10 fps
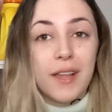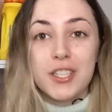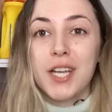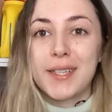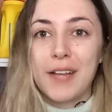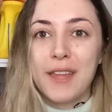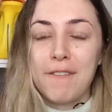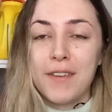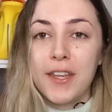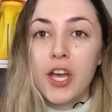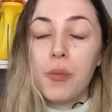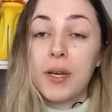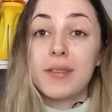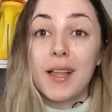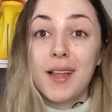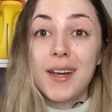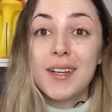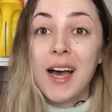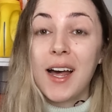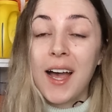I checked out that video because I, lot
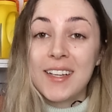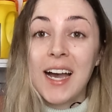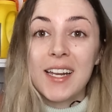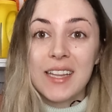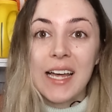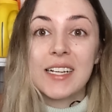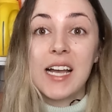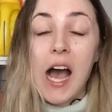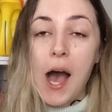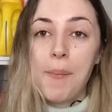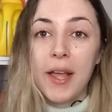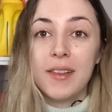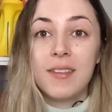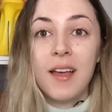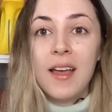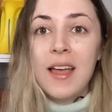of got, I got a lot of comments